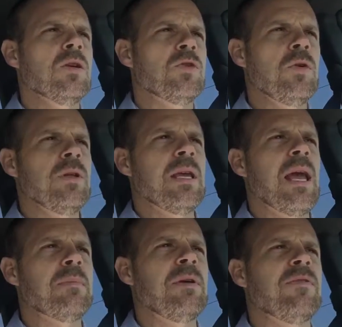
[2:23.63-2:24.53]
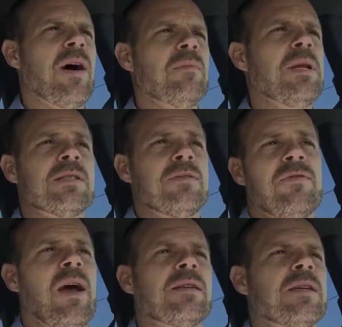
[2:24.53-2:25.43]
truly can be 5 minutes. In
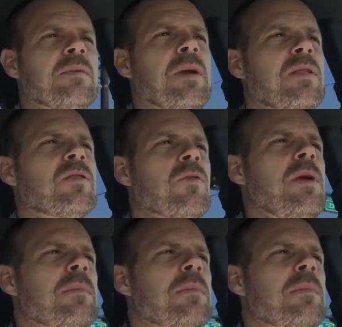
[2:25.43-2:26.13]
fact, it can be 3